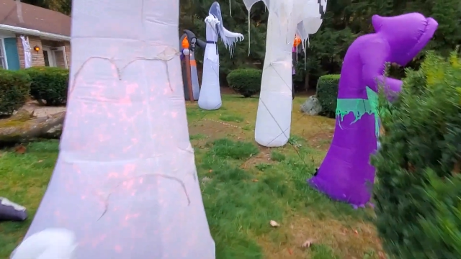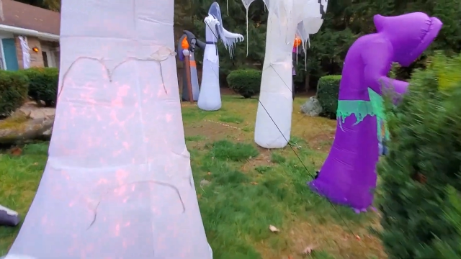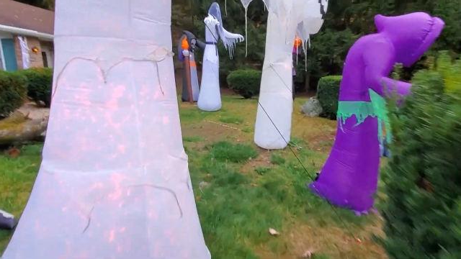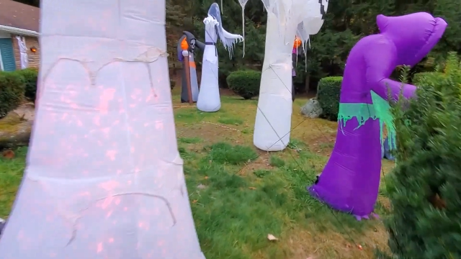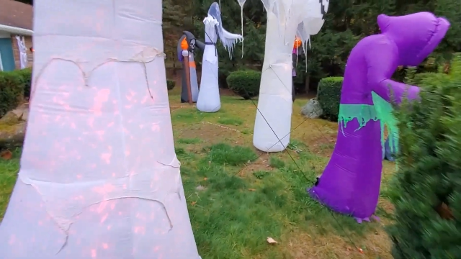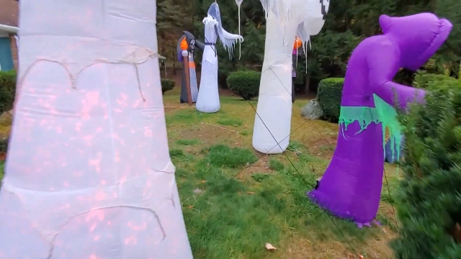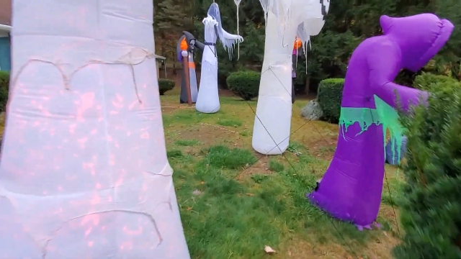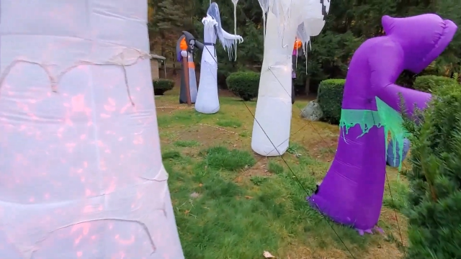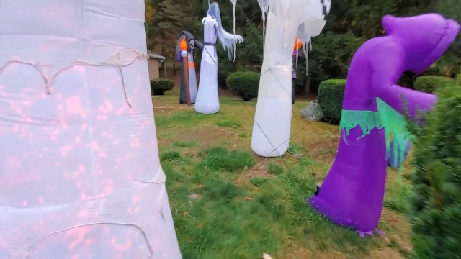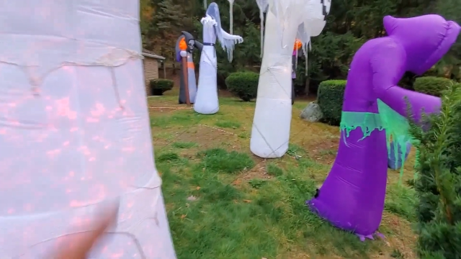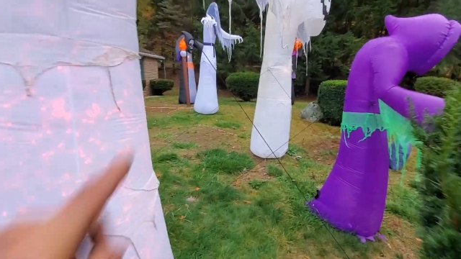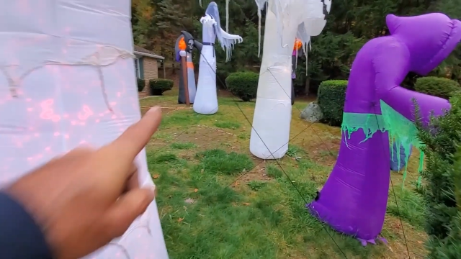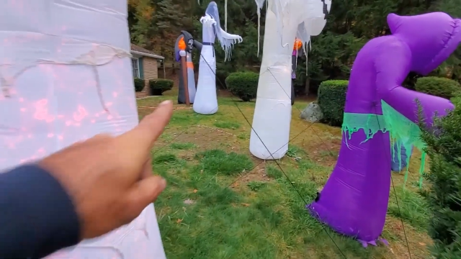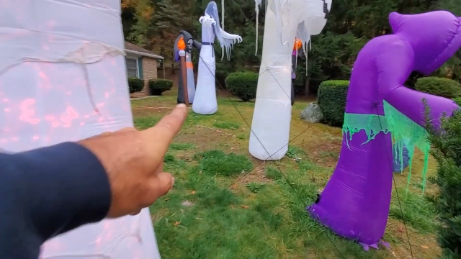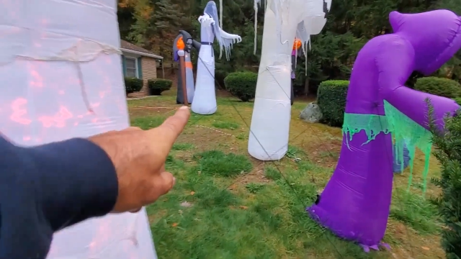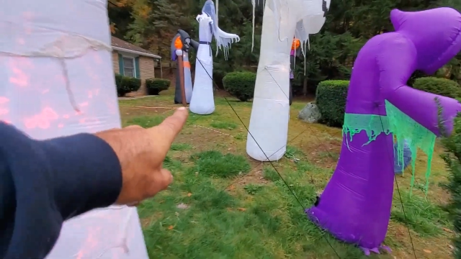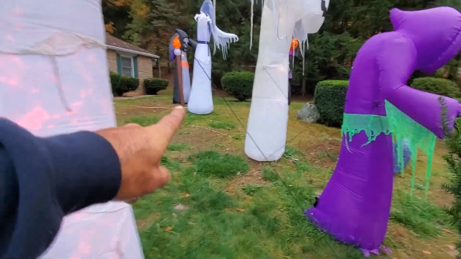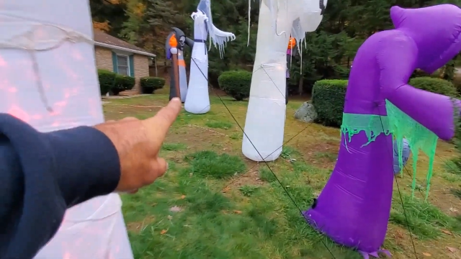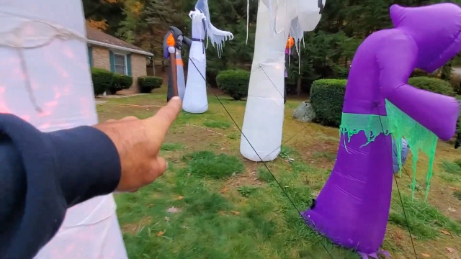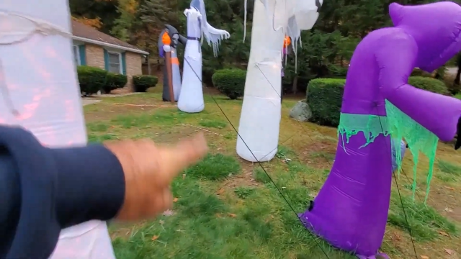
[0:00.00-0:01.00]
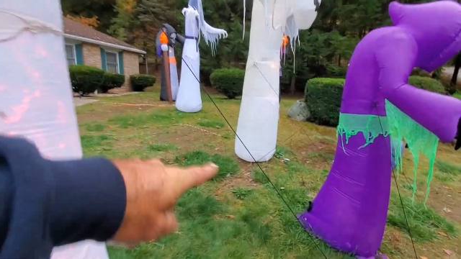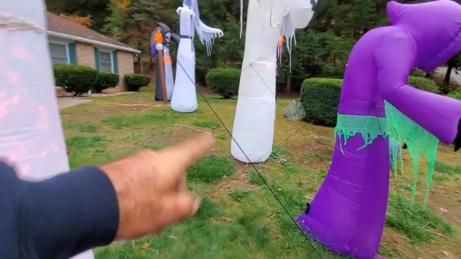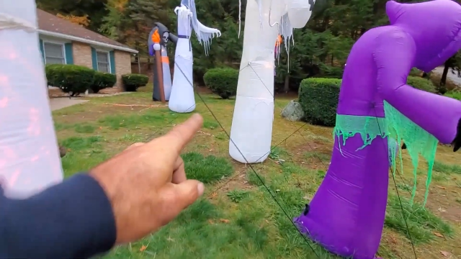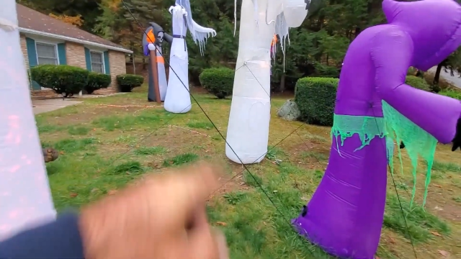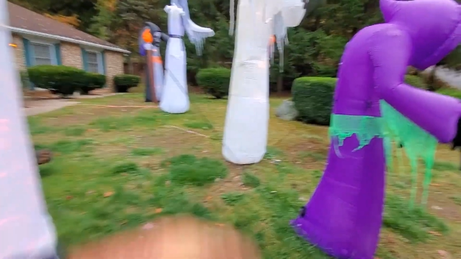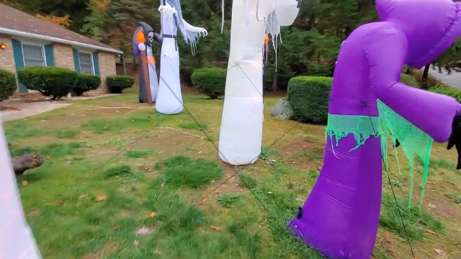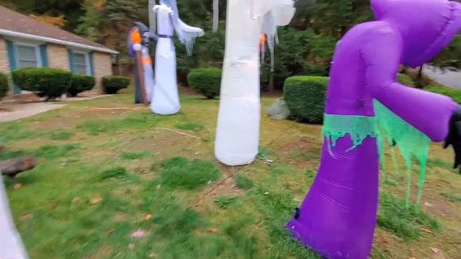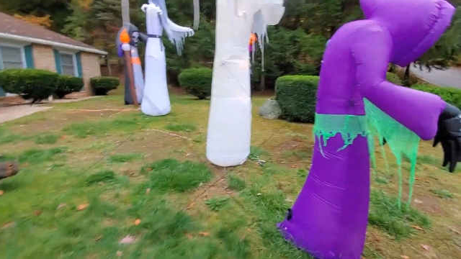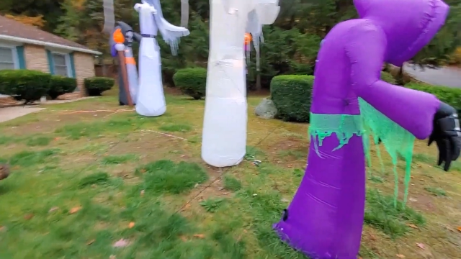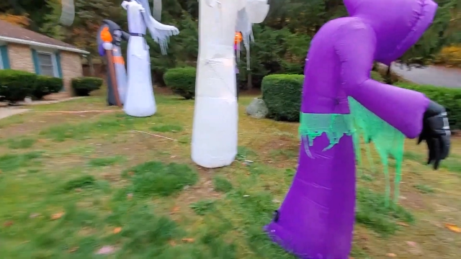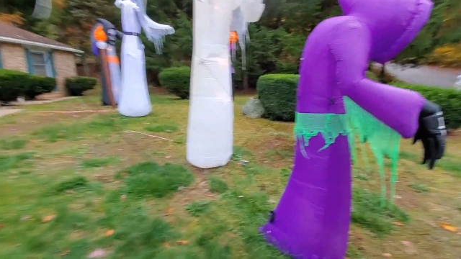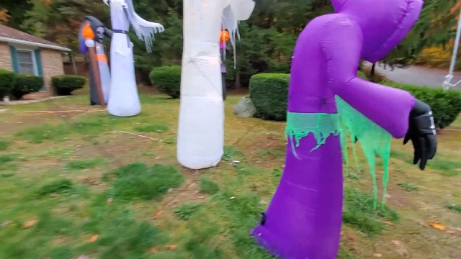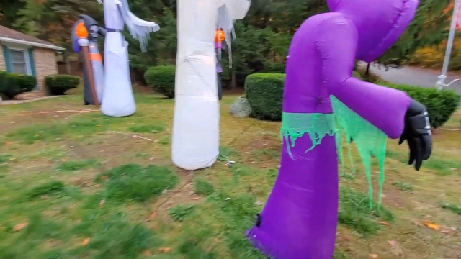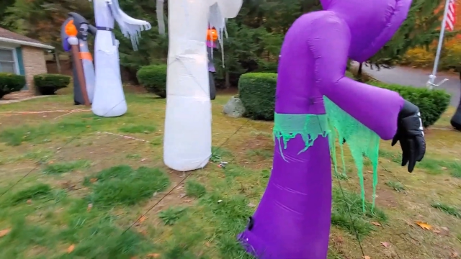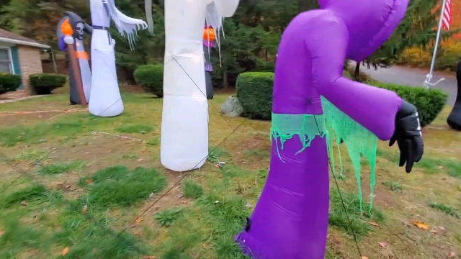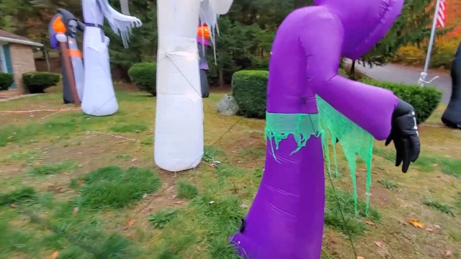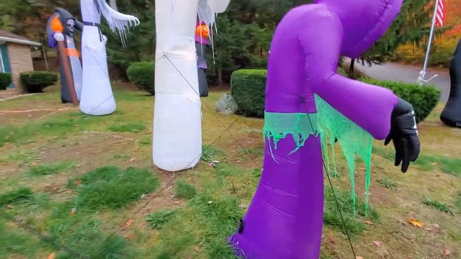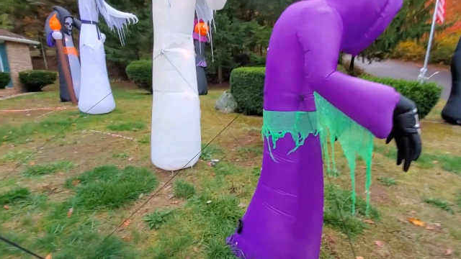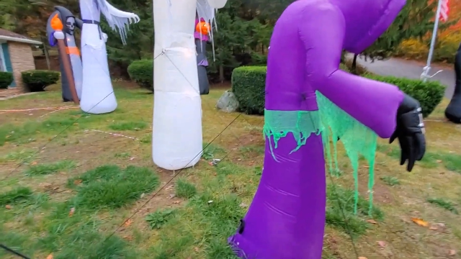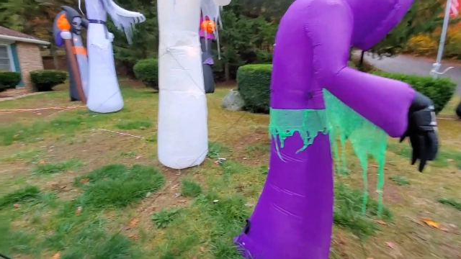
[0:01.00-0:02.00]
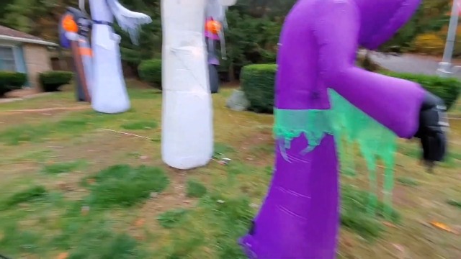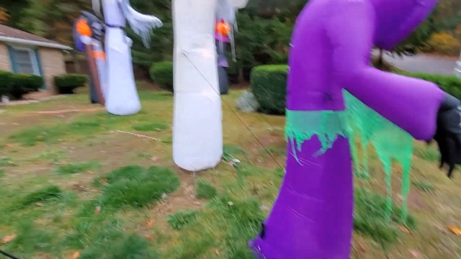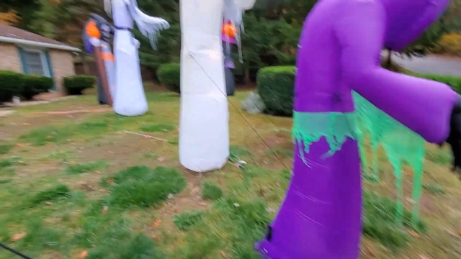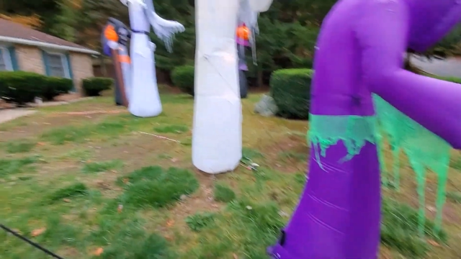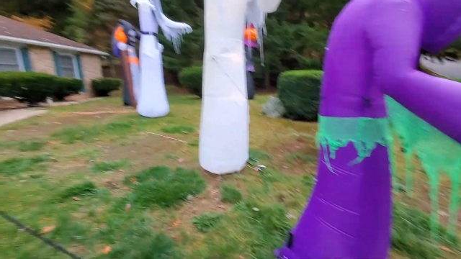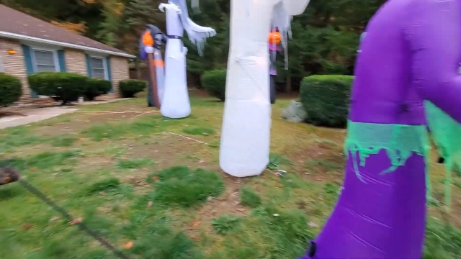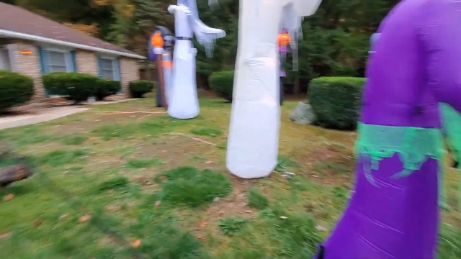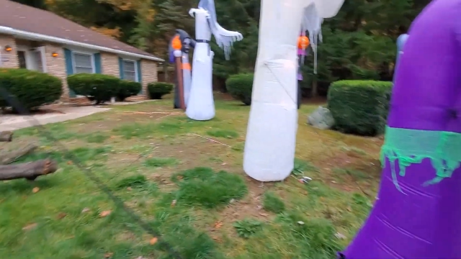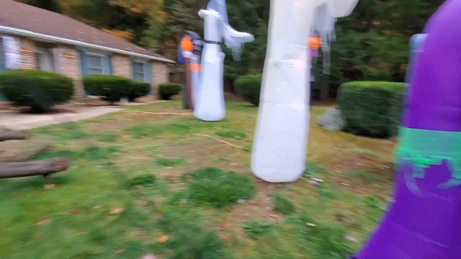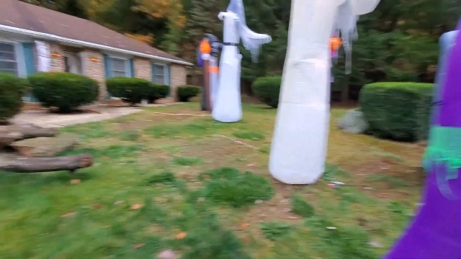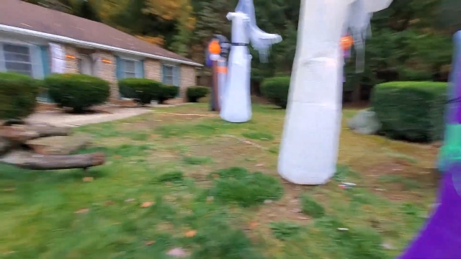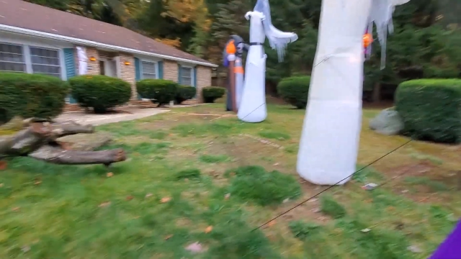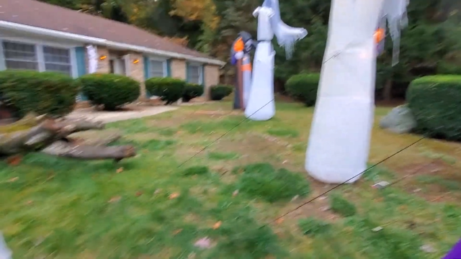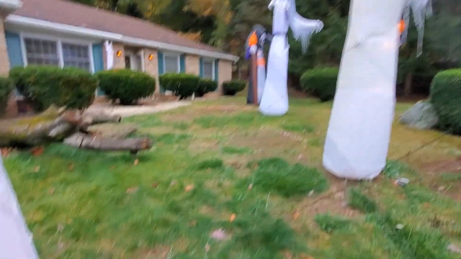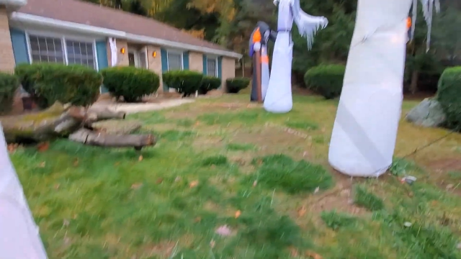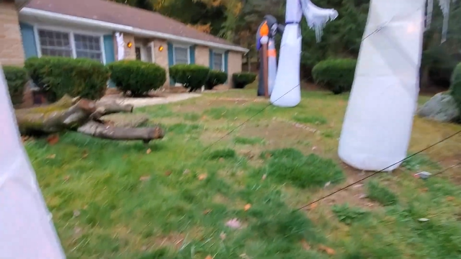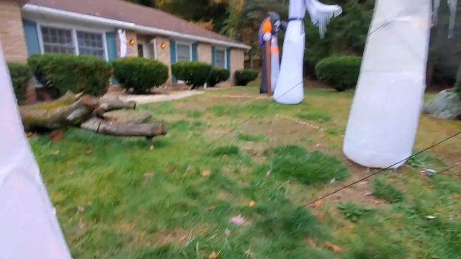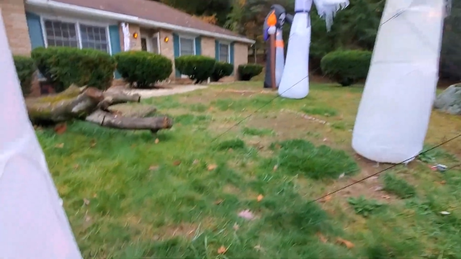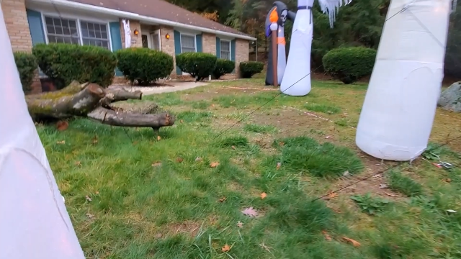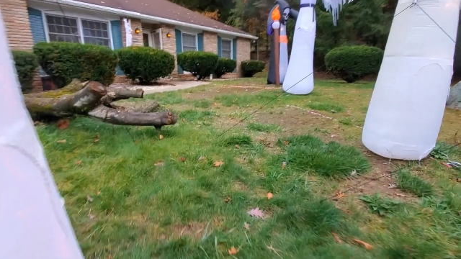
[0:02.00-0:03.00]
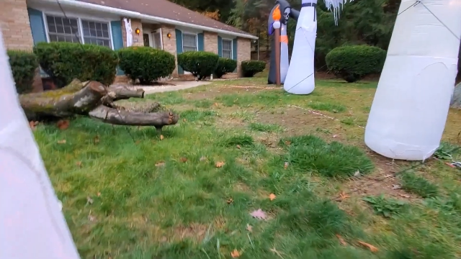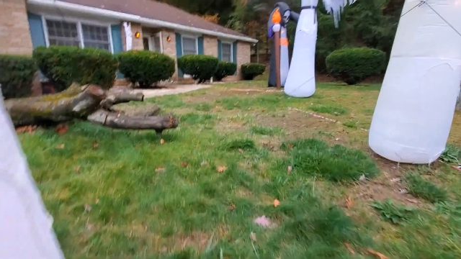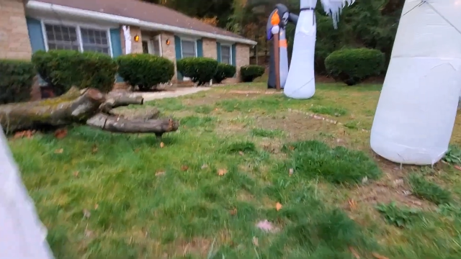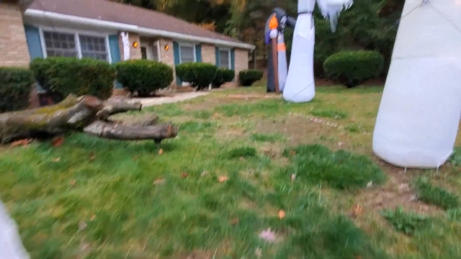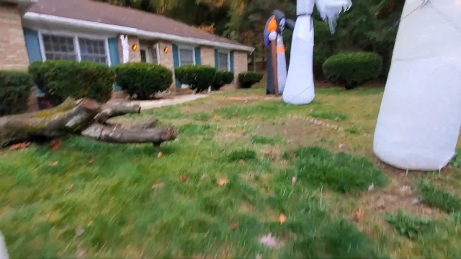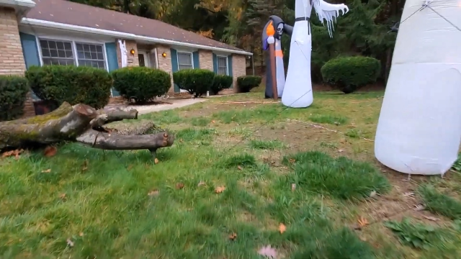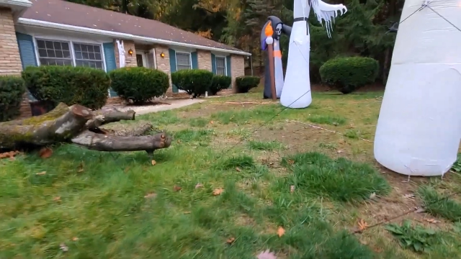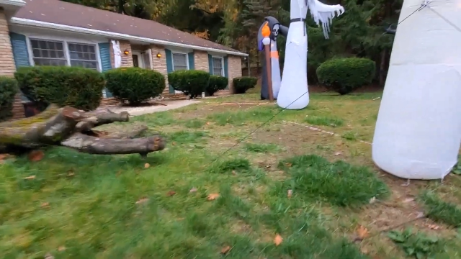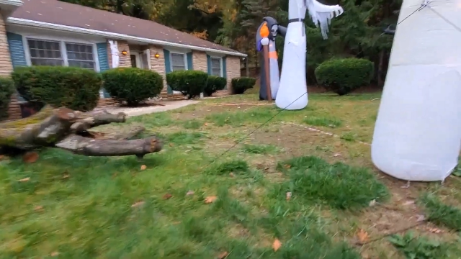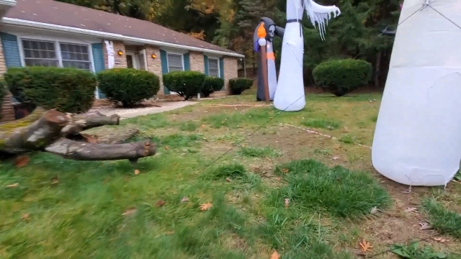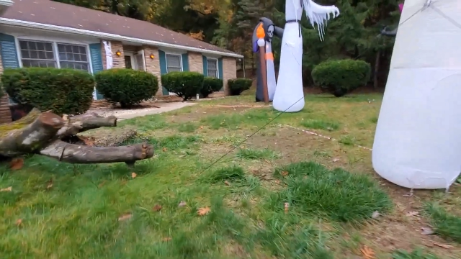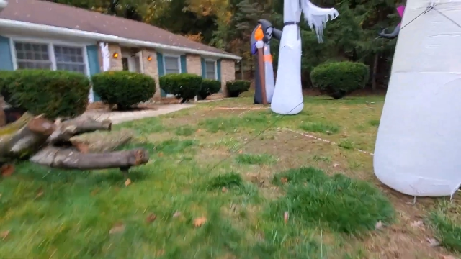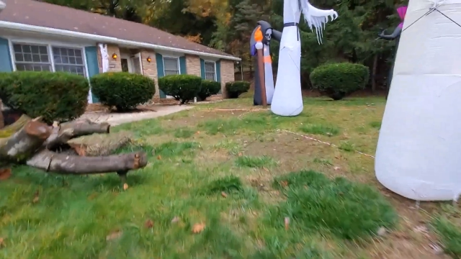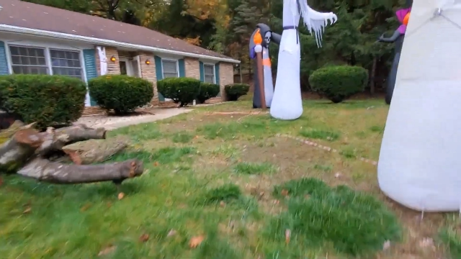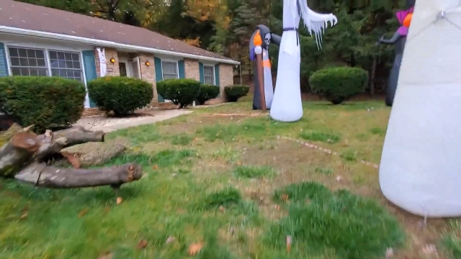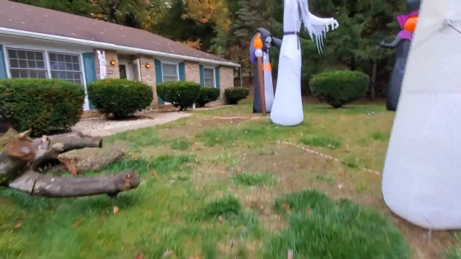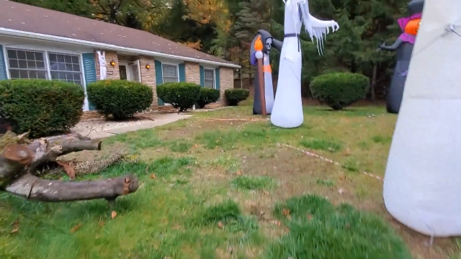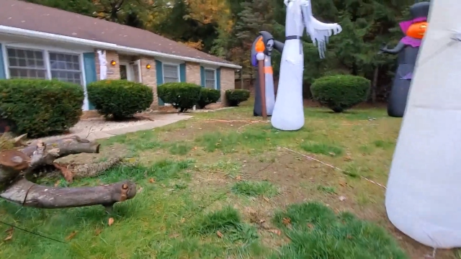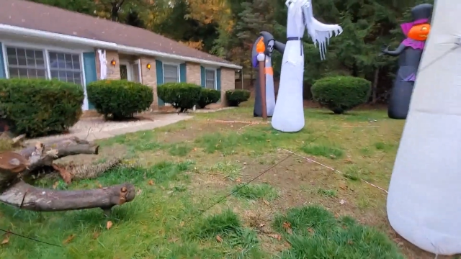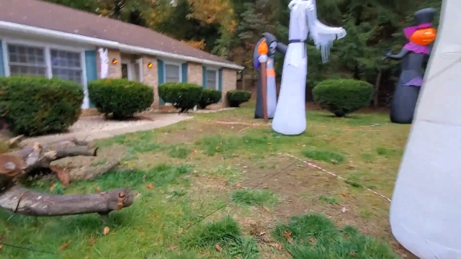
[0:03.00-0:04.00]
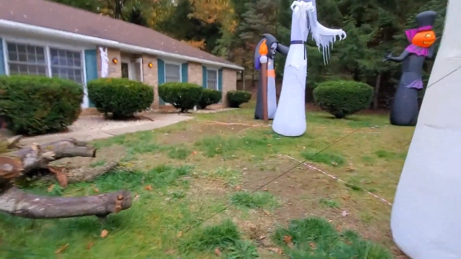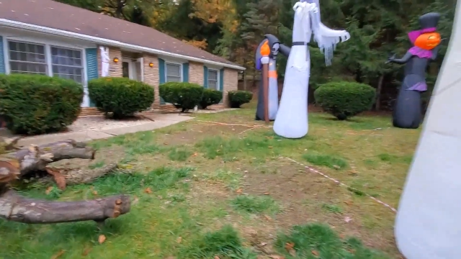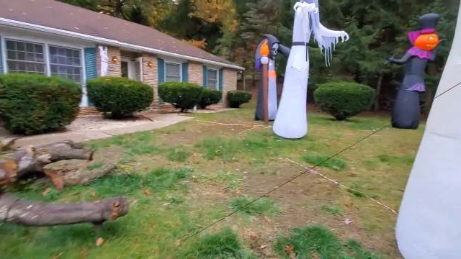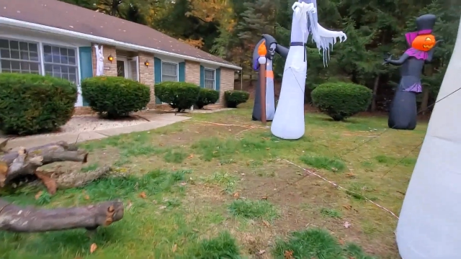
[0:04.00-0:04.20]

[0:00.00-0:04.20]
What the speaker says: No face is visible, so there are no lips to read.